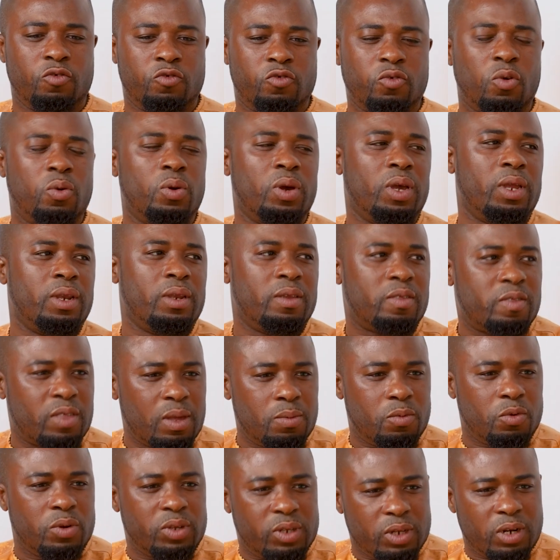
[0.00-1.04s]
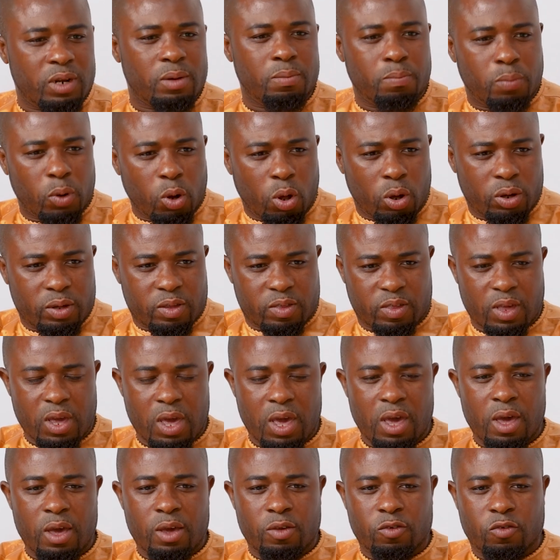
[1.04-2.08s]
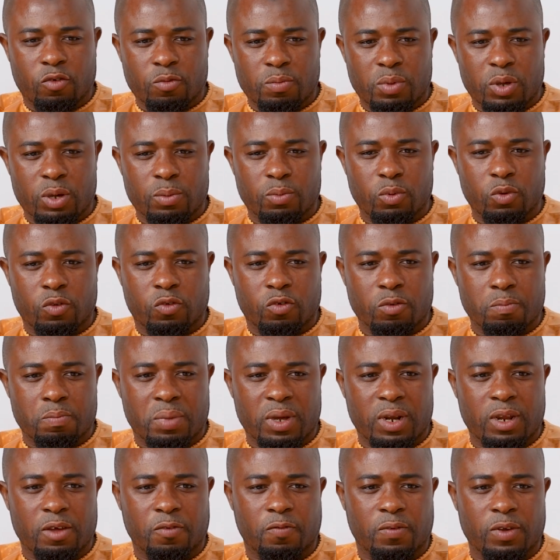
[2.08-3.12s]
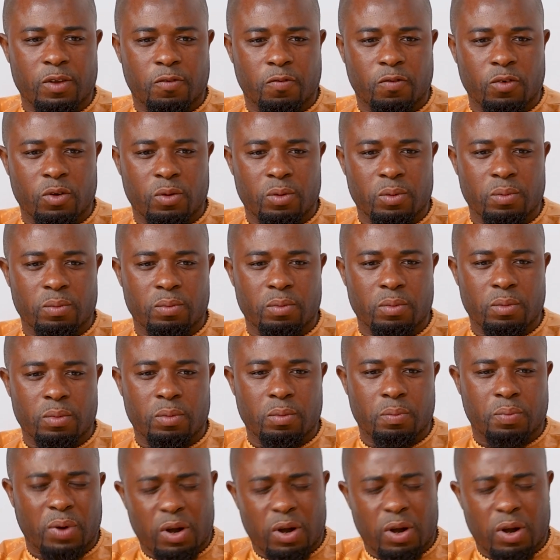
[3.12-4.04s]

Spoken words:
join some regional blocks to be able to benefit from